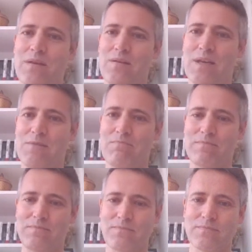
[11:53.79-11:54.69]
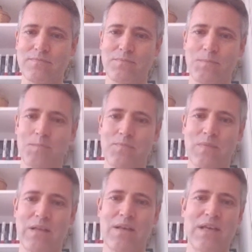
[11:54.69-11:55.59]
Okay.
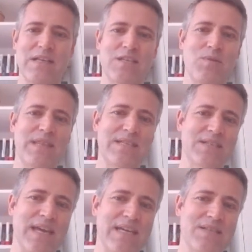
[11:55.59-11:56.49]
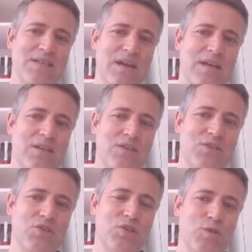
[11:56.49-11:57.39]
So in this case, I'm going to
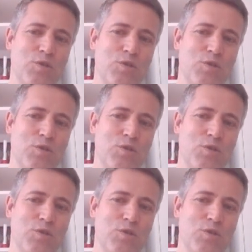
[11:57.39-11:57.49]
